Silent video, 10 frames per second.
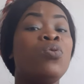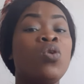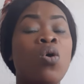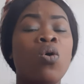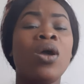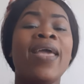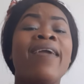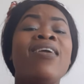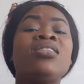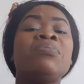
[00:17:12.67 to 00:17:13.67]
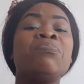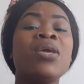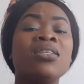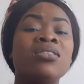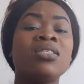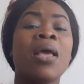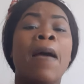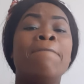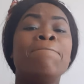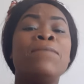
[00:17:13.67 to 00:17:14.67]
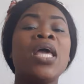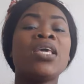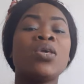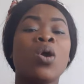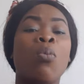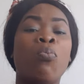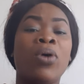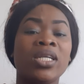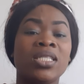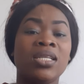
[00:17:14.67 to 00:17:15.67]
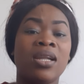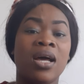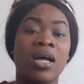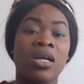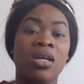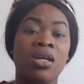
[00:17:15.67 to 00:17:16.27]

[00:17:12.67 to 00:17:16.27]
No, it means make your partner